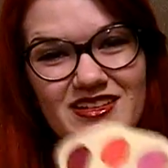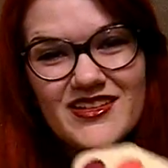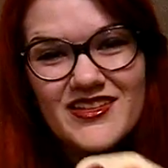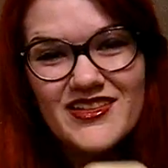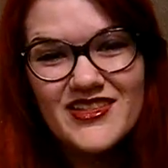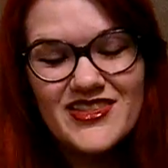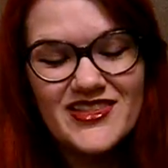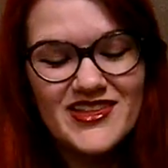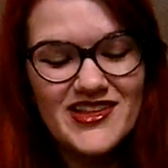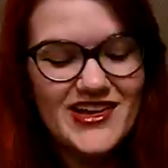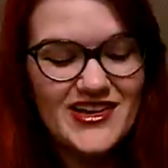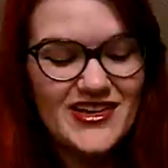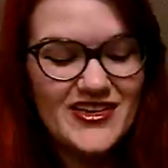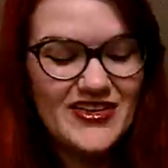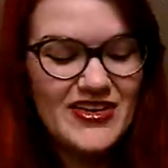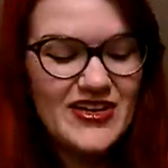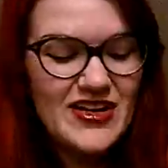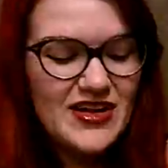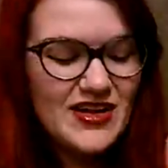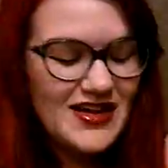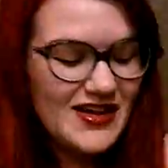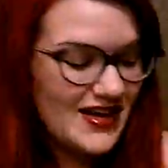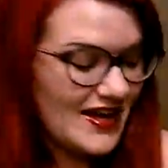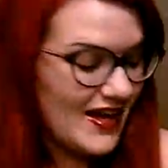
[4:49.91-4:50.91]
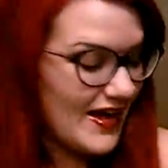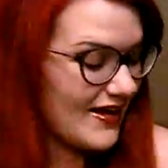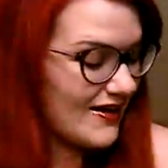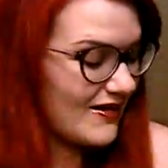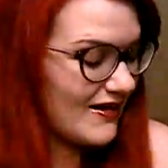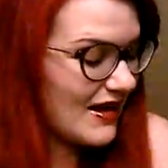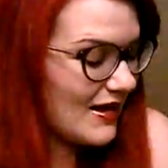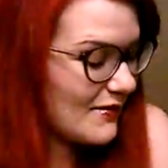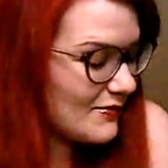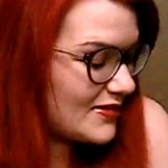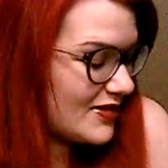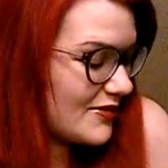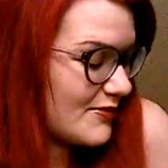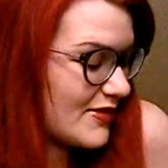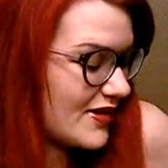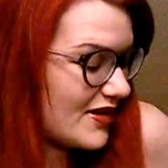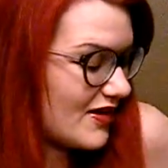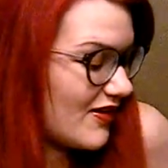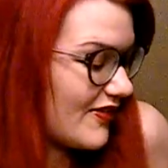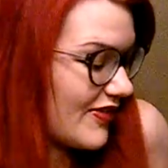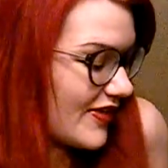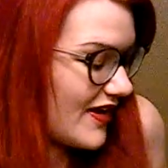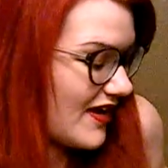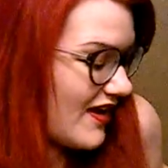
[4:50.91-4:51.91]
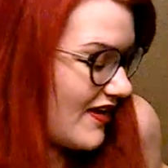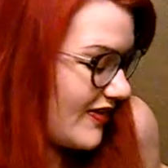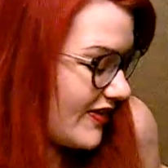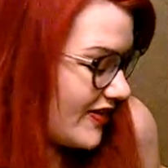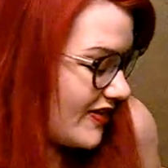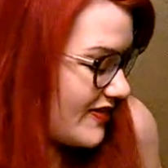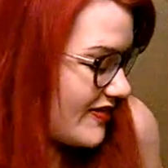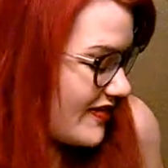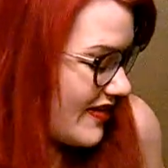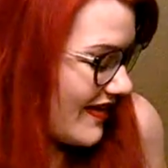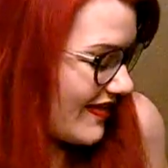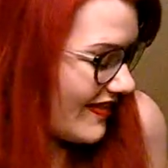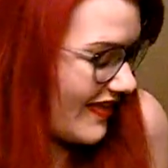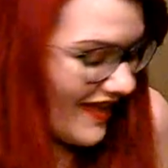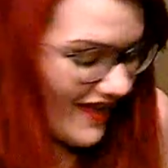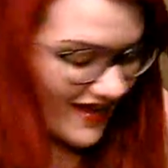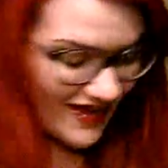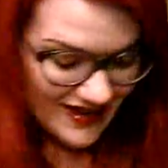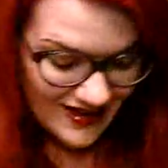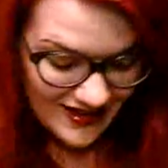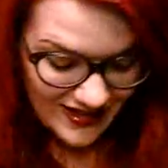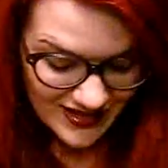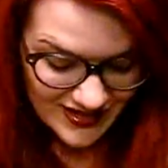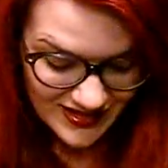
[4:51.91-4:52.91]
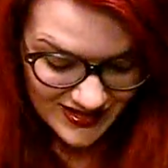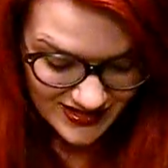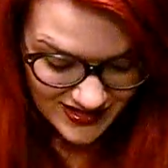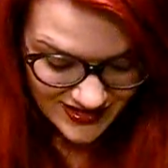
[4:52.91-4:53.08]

So I grabbed them in all the colors I like.